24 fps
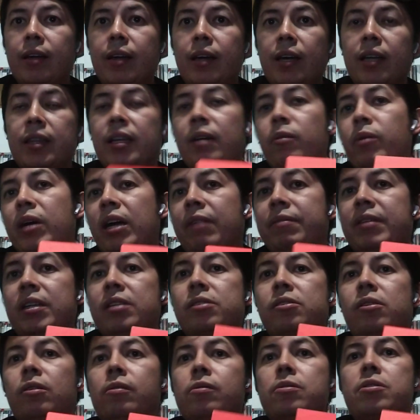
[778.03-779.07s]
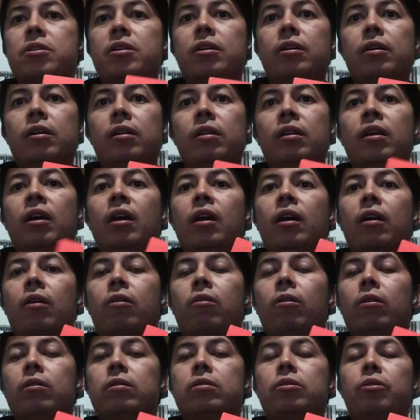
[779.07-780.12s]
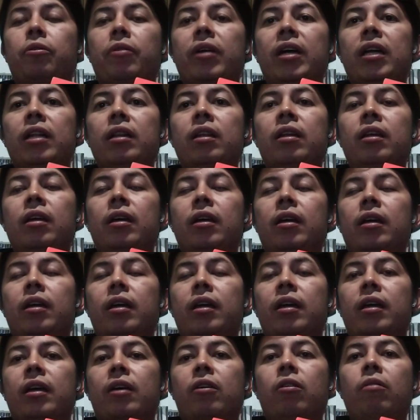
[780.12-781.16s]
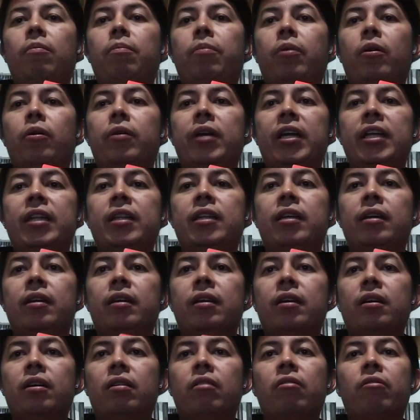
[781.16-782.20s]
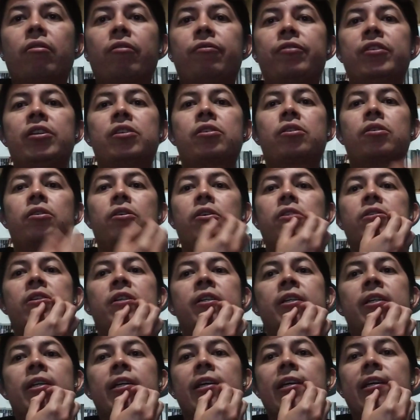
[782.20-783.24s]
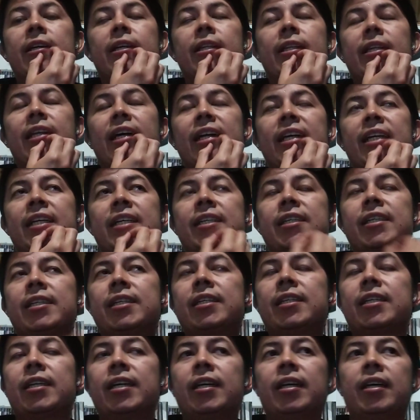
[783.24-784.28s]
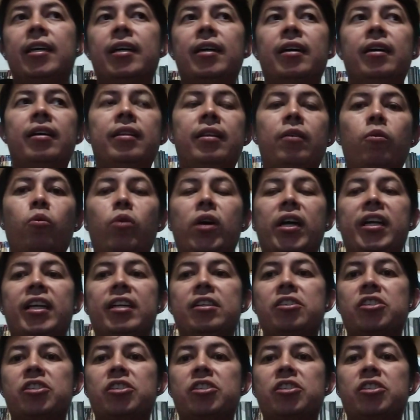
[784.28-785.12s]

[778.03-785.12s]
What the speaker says: And then we have the social, cultural component of discourse, that is the one in